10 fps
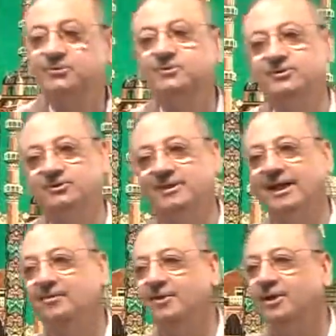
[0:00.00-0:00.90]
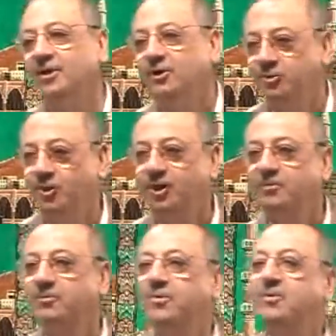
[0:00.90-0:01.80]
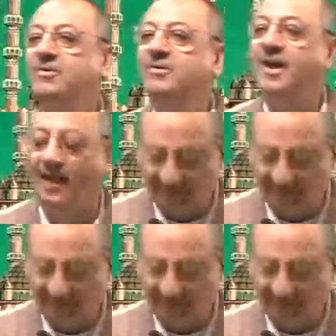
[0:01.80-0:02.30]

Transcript: should tell me, yuhibbuna.